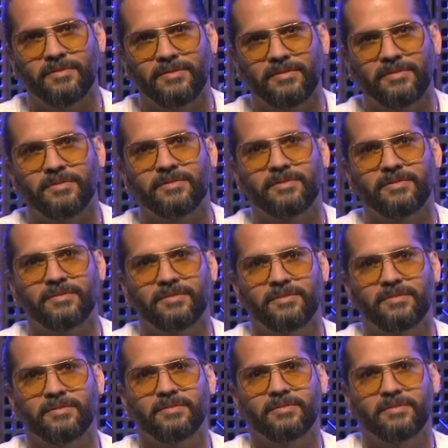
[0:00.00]

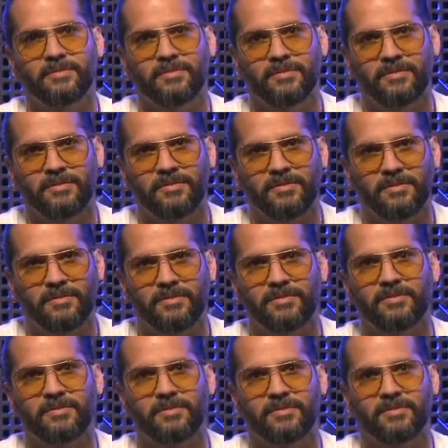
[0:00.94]

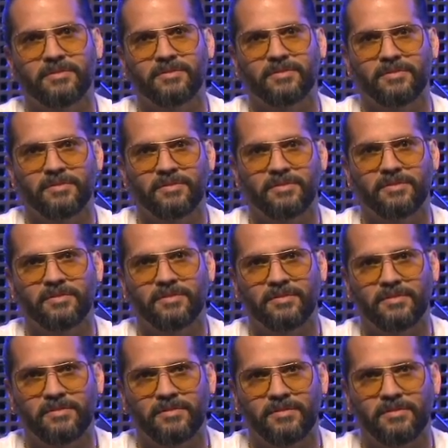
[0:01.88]

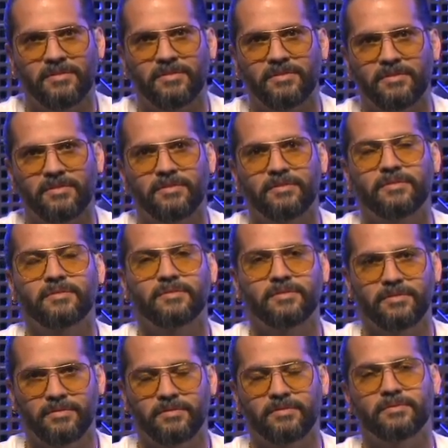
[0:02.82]

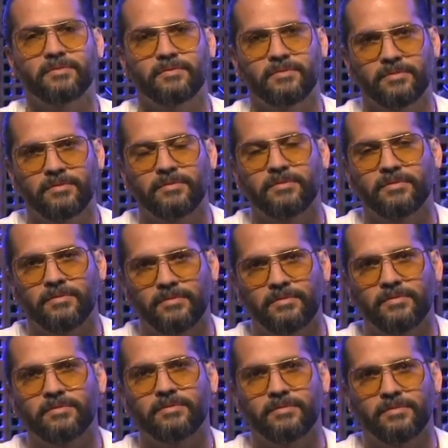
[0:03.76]

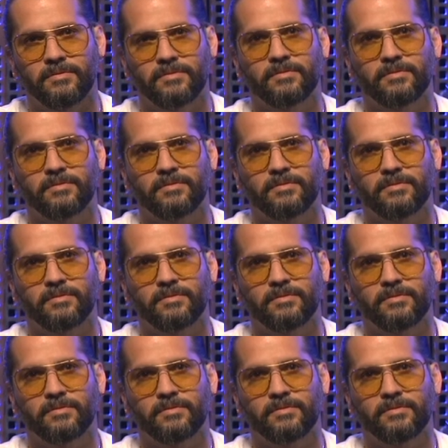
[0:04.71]
The person shown says nothing.